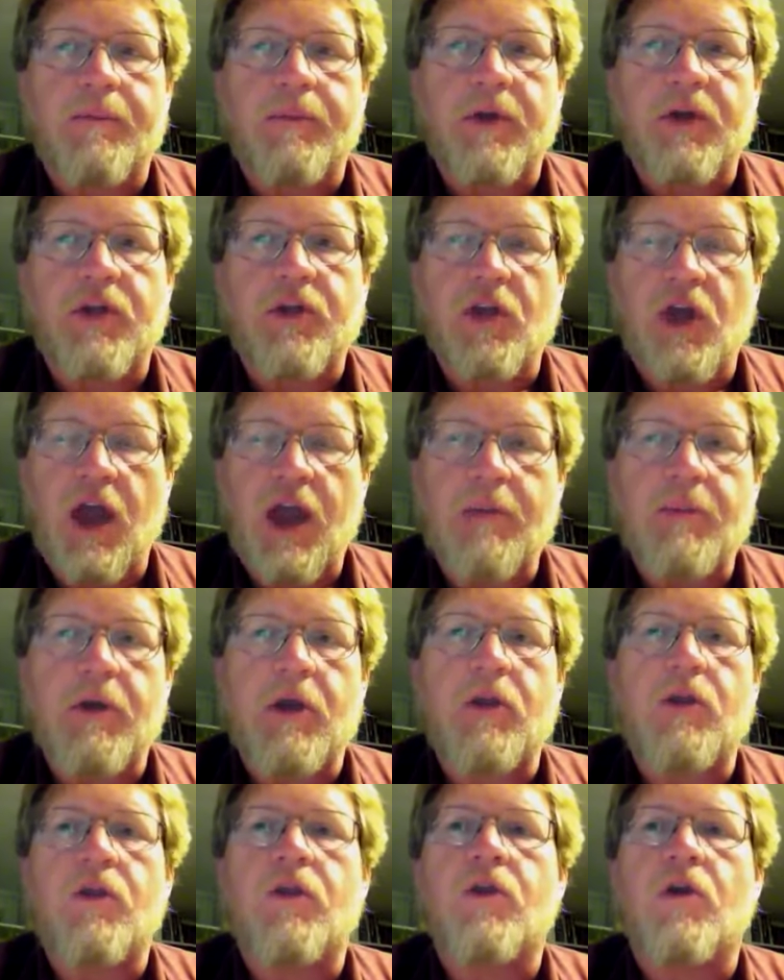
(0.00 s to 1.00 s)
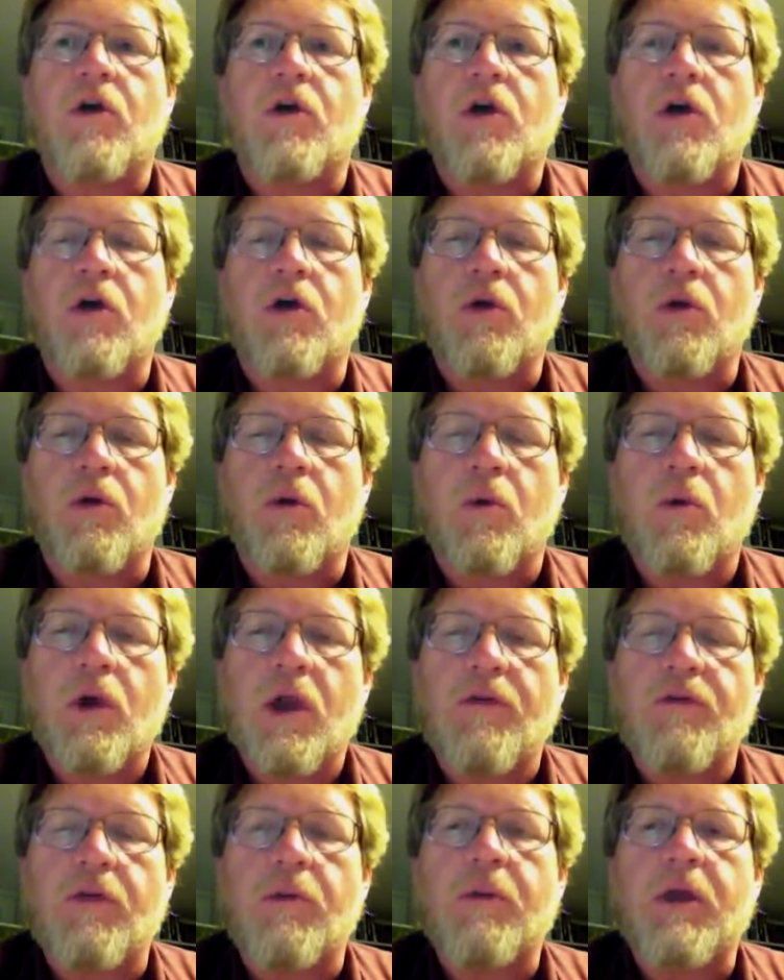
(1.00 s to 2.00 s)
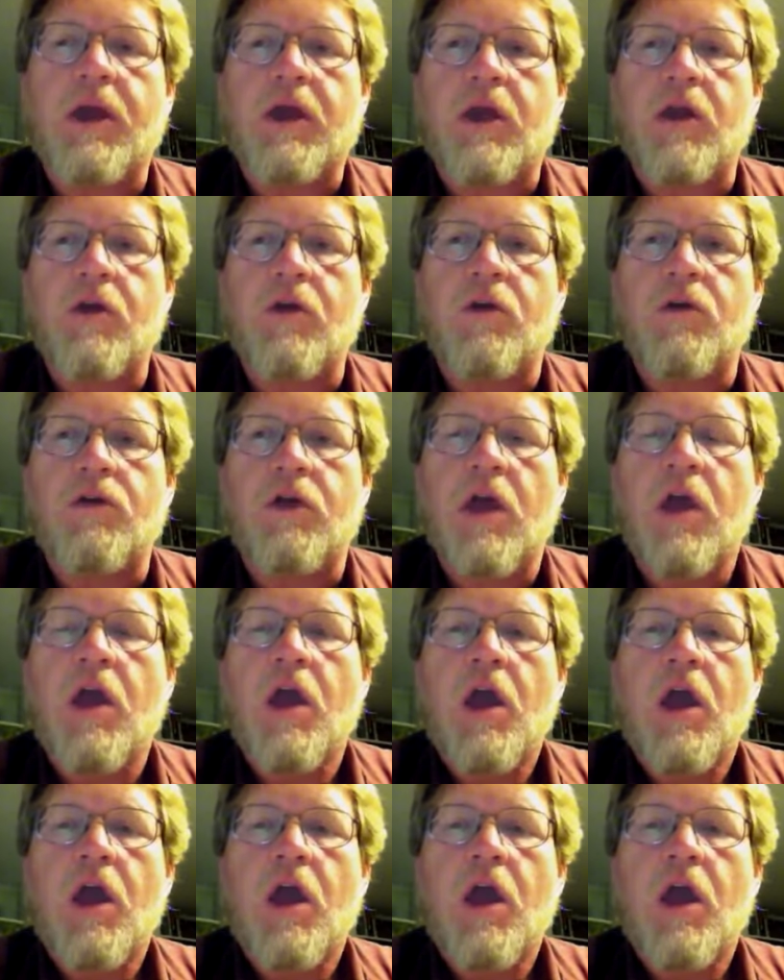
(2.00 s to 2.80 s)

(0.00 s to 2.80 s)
assignments or whatever you may use,